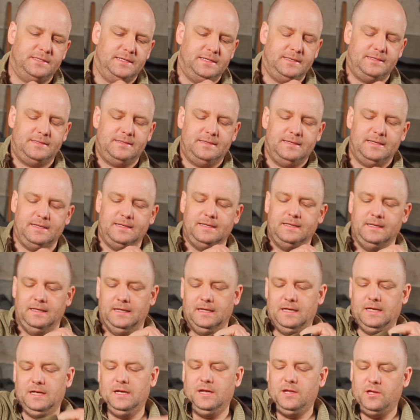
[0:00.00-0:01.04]
that
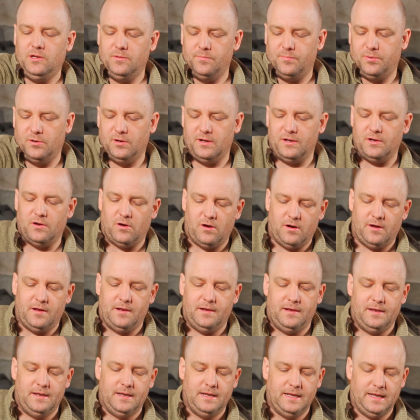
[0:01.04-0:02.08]
you put
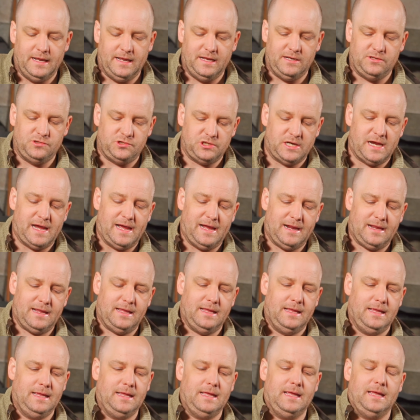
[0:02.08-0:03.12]
on a jack
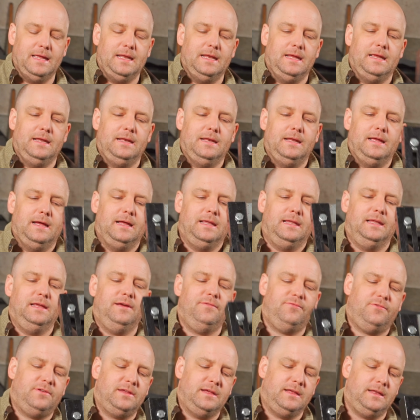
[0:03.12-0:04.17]
and then
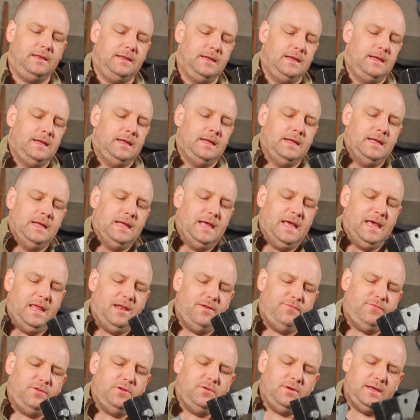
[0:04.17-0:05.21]
lift it. And
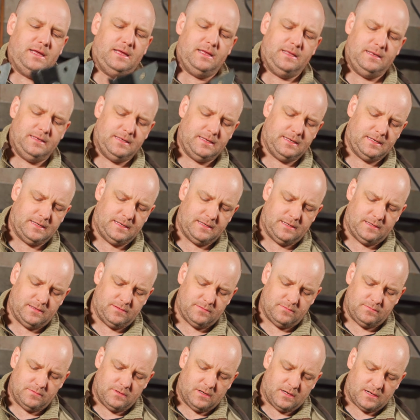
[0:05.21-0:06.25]
if you had
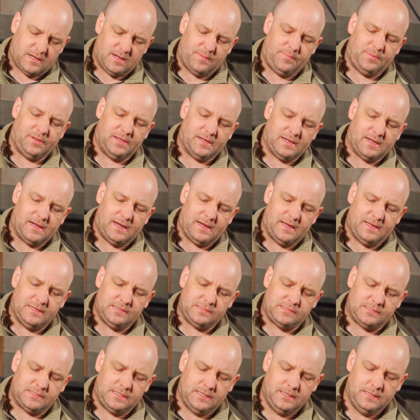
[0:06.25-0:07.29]
a couple of
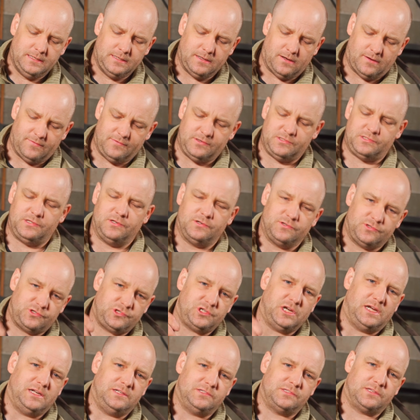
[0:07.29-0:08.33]
guys, obviously there's
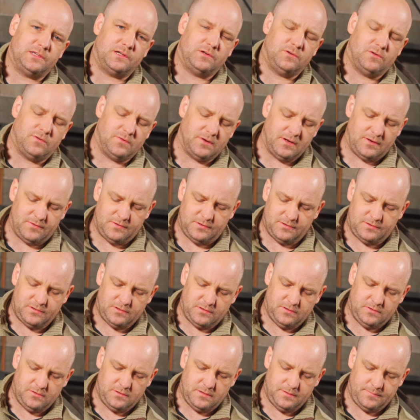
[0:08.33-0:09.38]
chains that go around it
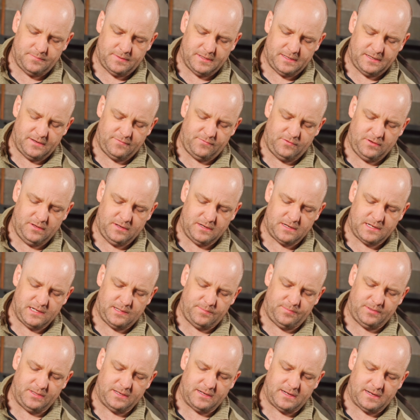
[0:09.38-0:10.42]
too, but if you had a
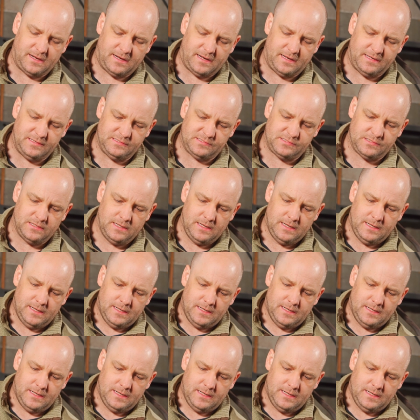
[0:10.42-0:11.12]
couple of guys,